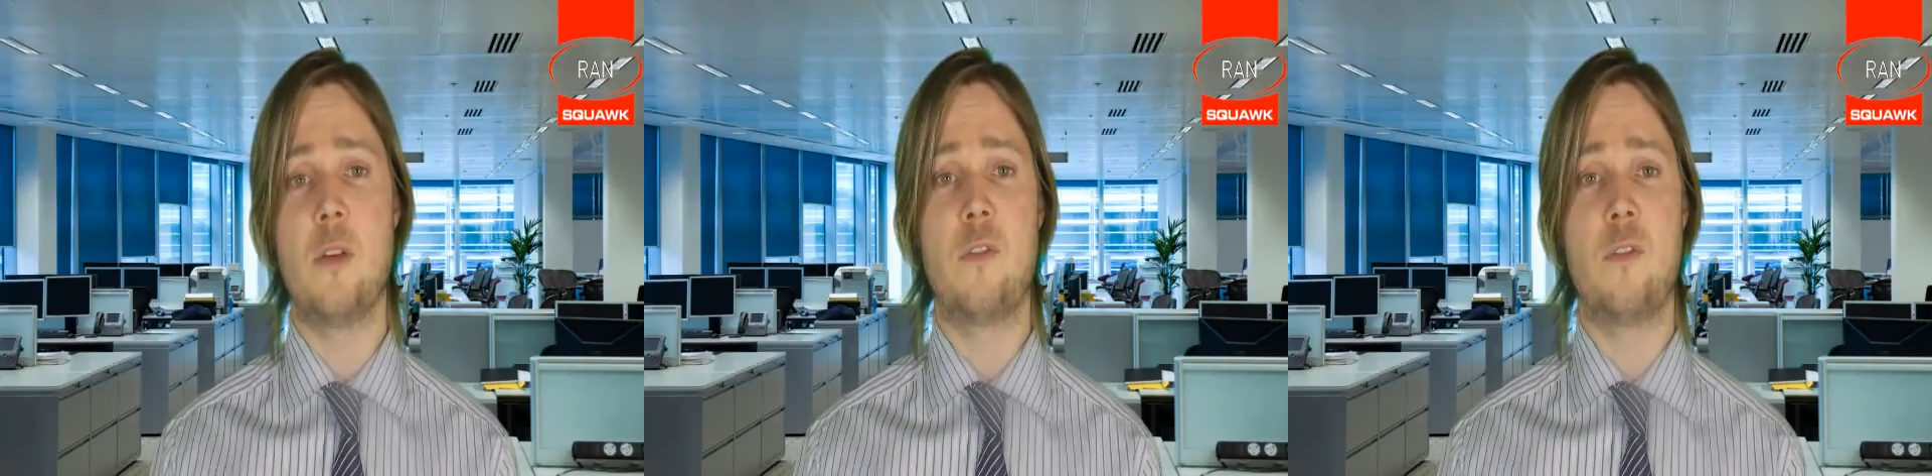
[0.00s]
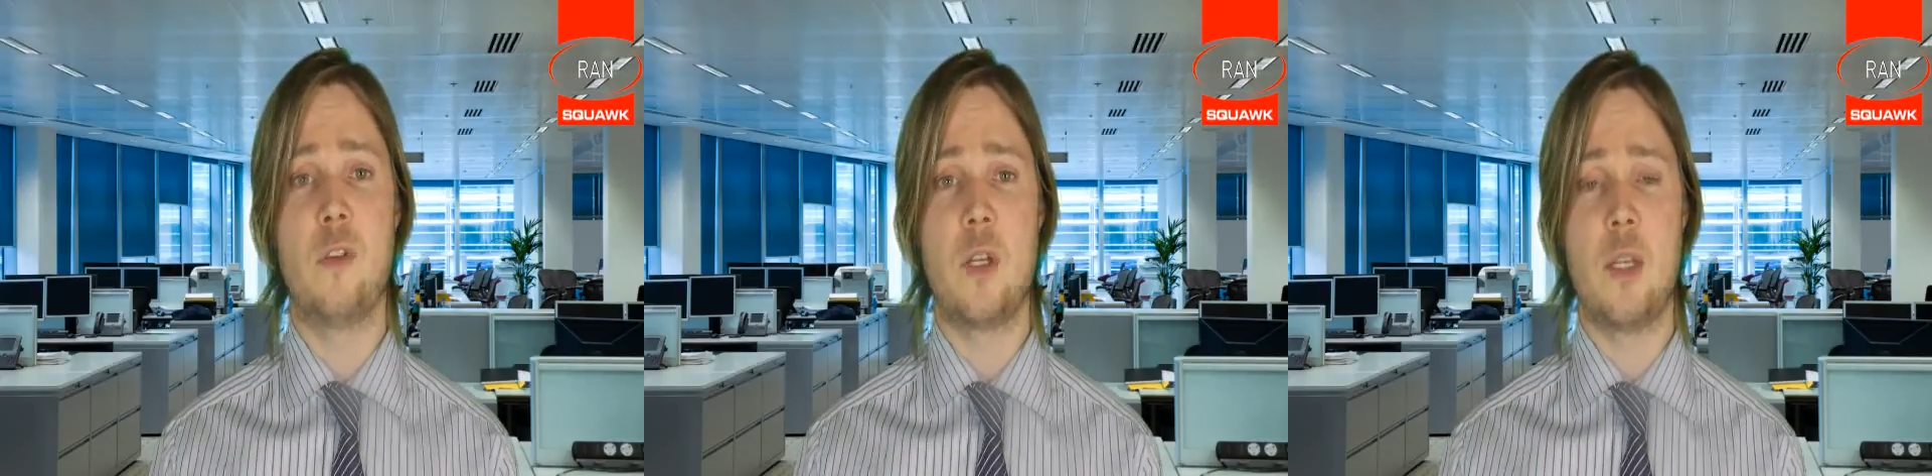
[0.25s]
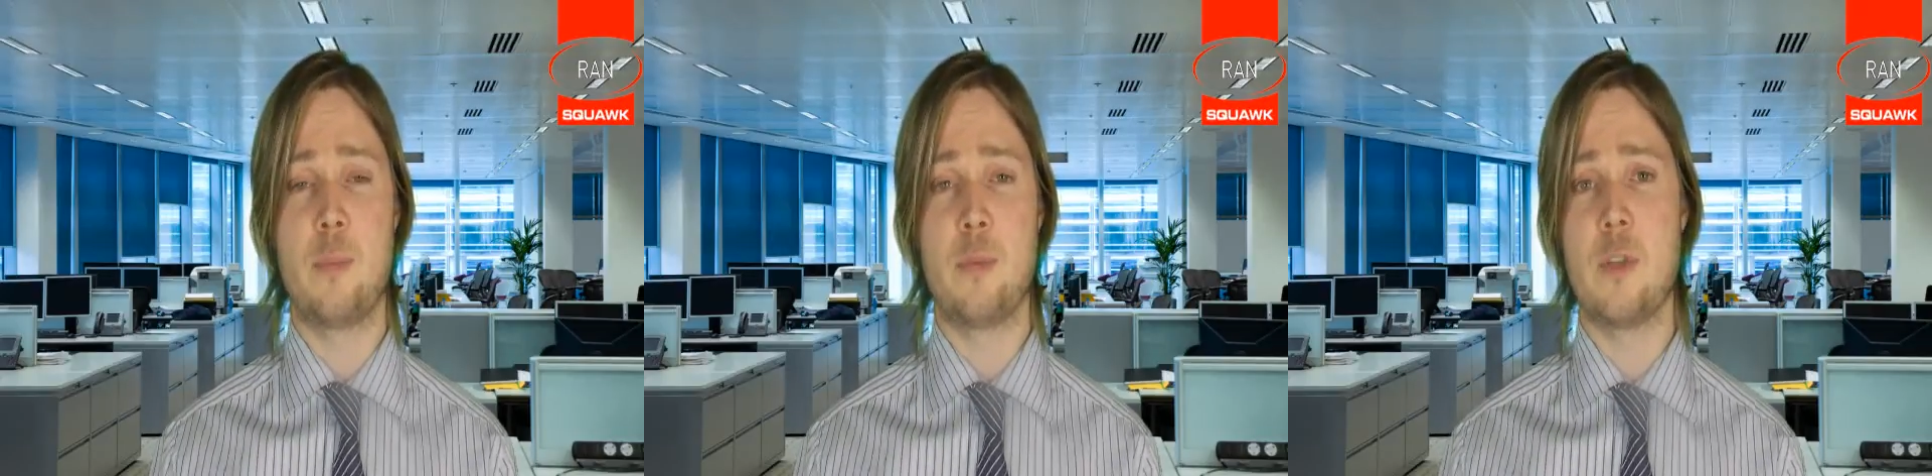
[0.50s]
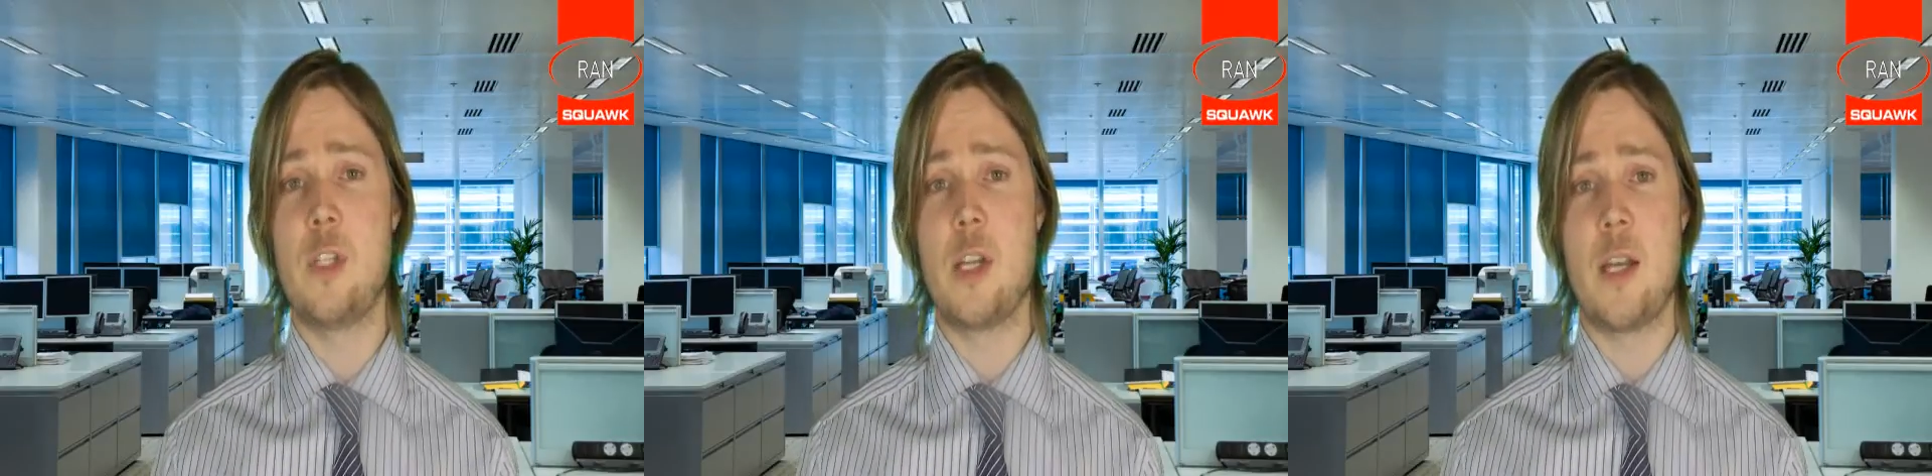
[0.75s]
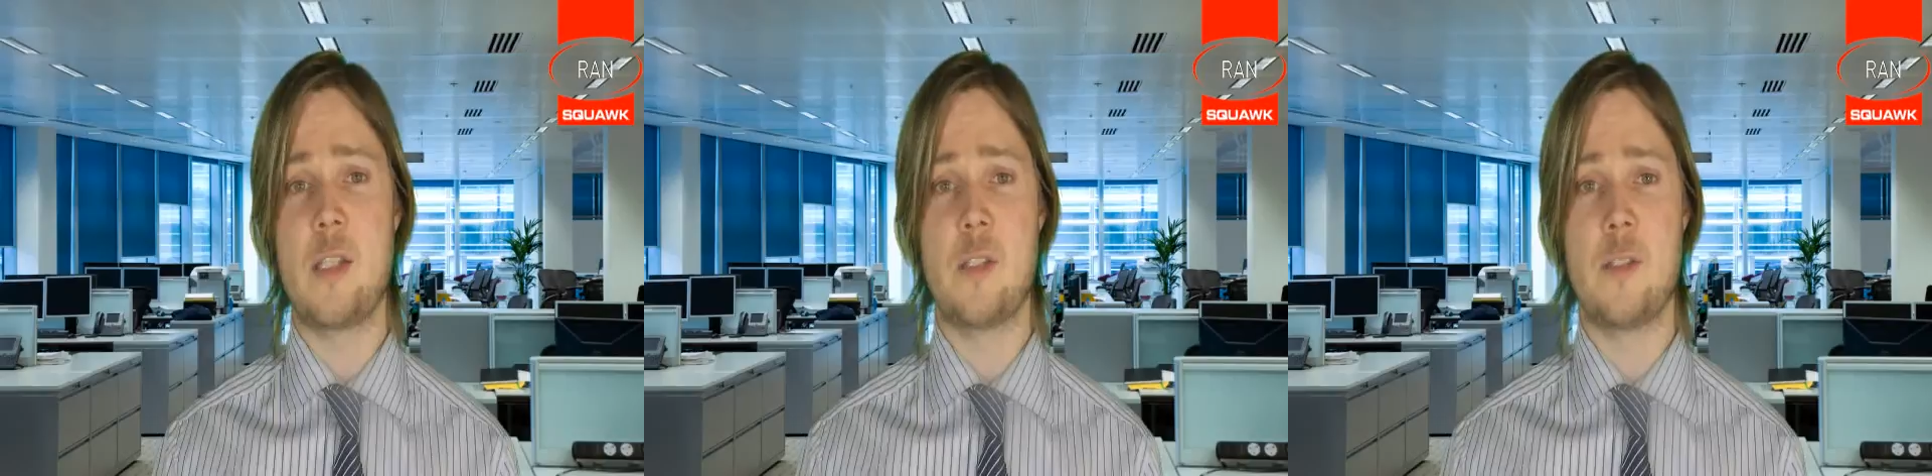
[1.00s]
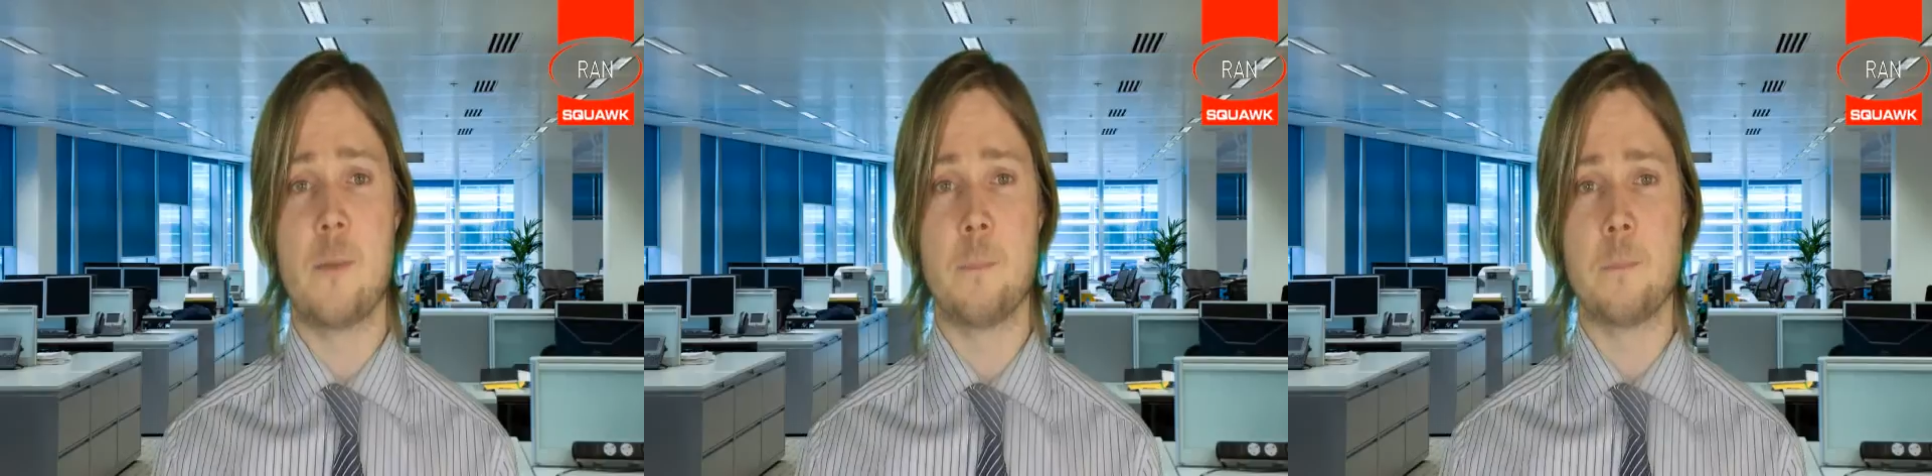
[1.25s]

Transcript: fully appreciated.